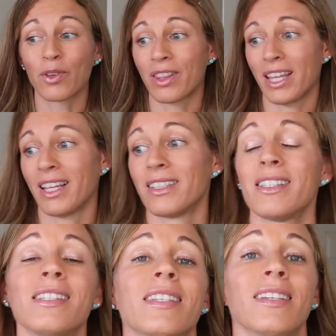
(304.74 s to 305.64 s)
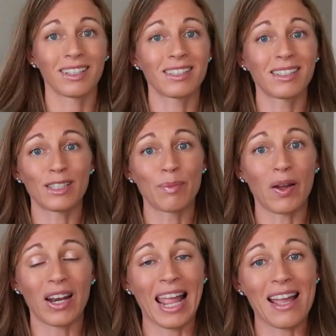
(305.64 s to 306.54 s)
of themes, because this is
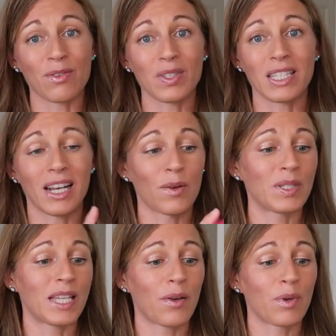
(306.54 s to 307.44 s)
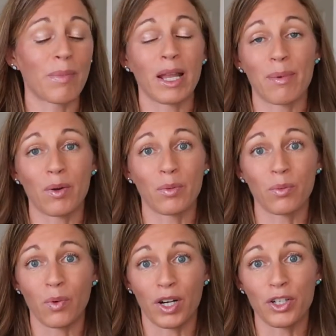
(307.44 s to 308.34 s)
about 1 ounce, and I would say it would make about
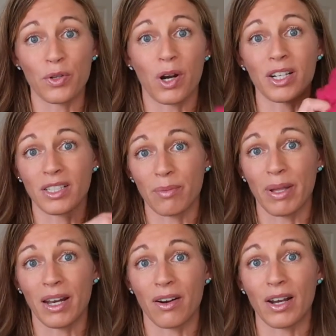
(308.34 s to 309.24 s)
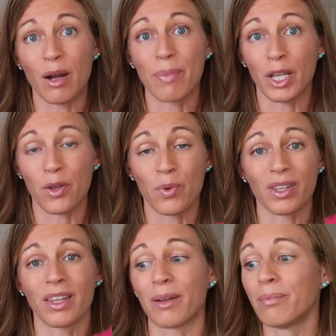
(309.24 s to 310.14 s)
1 or 2 hearts depending on how big you
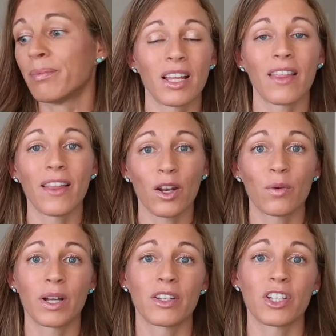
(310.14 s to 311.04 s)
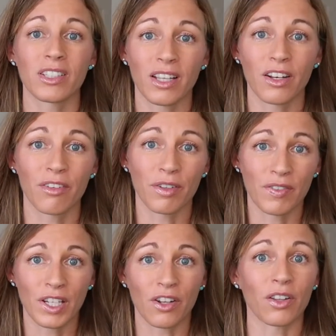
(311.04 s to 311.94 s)
want them. And that'll run just under
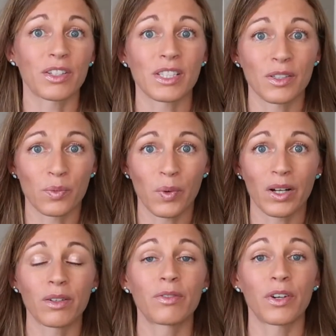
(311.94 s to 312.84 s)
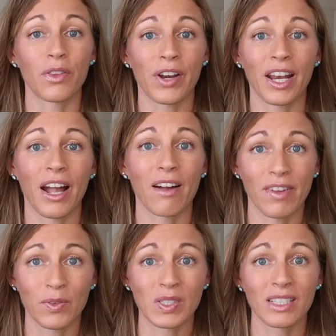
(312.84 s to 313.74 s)
$15 as well for 3.5
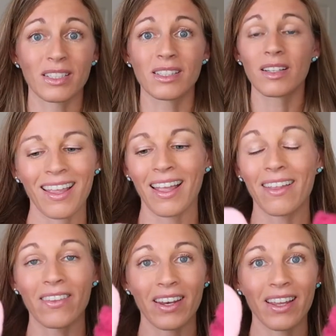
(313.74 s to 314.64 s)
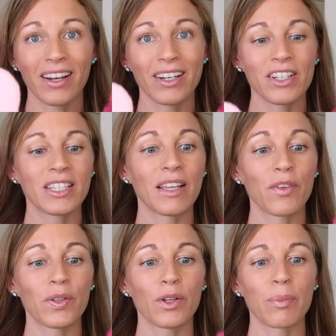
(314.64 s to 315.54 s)
ounces. And then here, to just give
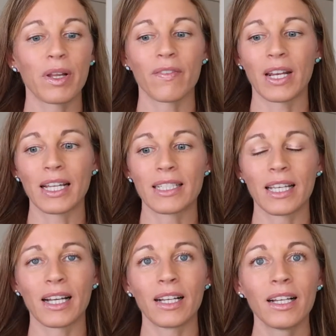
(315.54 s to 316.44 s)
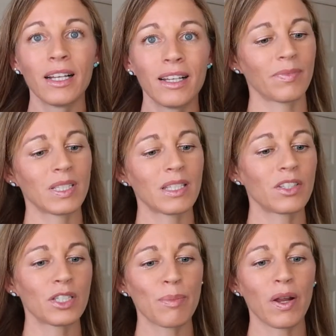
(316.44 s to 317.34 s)
you a little bit of an idea, this is
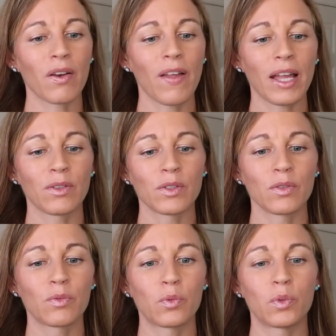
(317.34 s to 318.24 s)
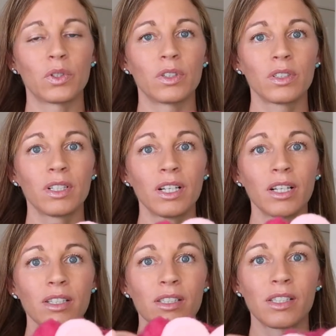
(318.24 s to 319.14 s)
just about 1 ounce of wool.
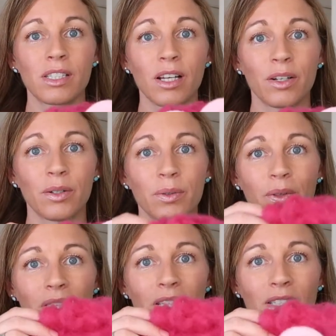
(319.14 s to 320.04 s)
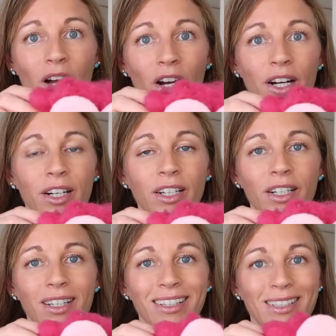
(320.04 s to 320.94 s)
So this heart
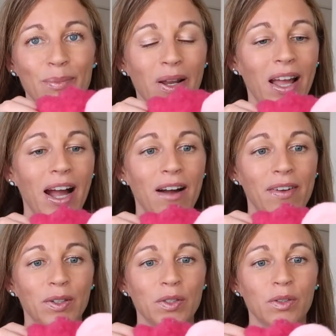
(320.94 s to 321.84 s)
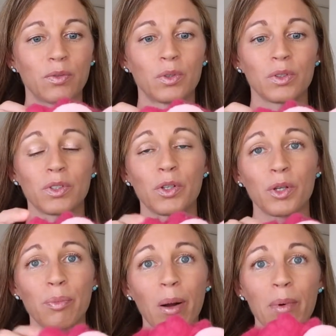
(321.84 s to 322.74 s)
is about 1/2 ounce of wool. So you
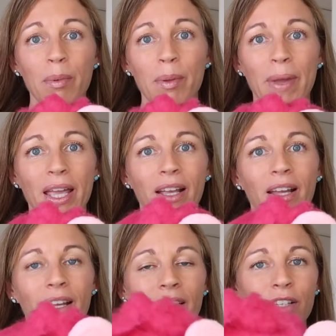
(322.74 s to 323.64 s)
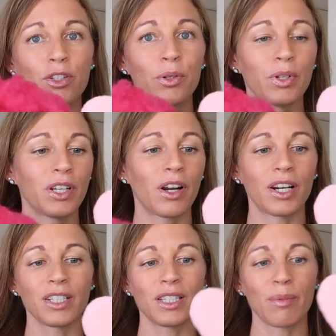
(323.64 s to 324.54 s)
could probably make 2 good
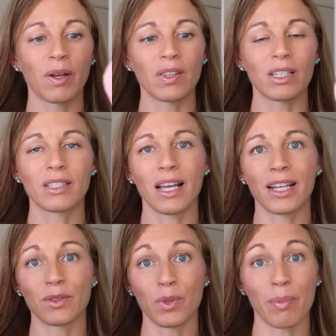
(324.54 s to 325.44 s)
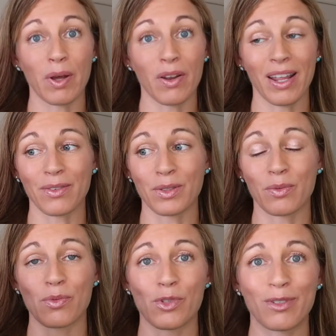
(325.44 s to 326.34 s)
hearts about this size with about 1 ounce
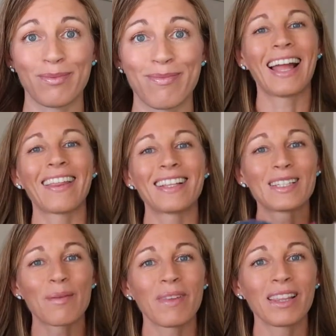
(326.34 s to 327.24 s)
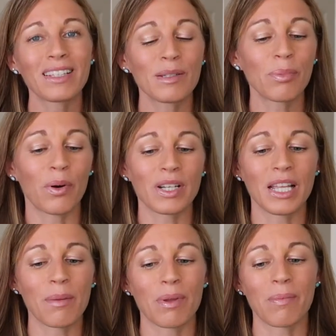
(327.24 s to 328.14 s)
of wool. And then something that's important to
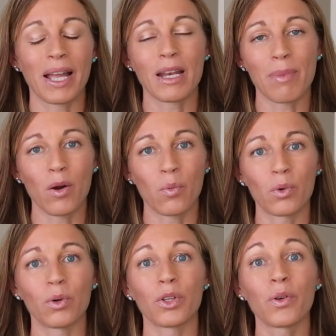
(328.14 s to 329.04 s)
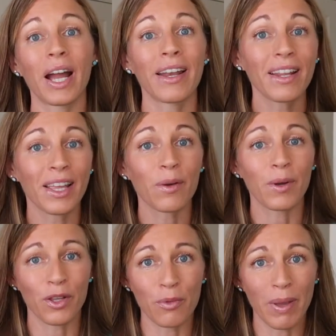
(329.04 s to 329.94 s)
keep in mind about wool, you kind of get
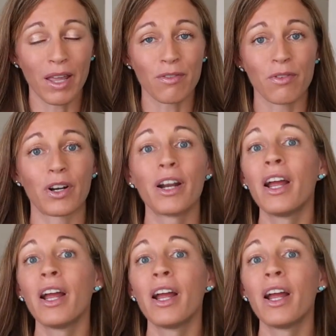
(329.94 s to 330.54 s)
what you pay for.